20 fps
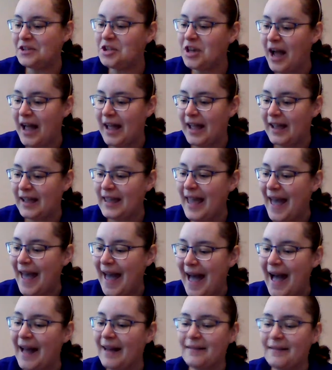giant
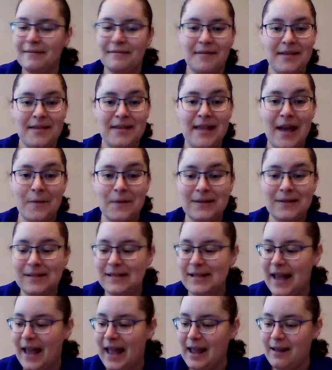cat, they would
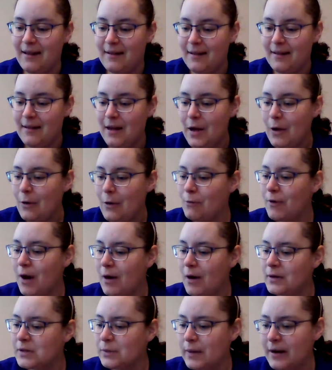say.
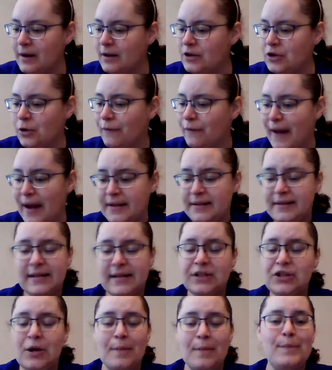Rose, where did you find
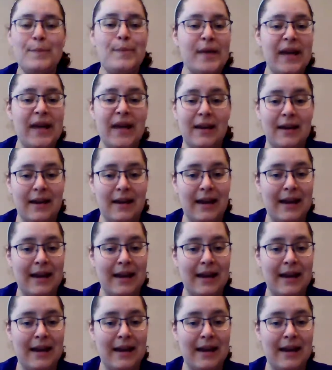such a big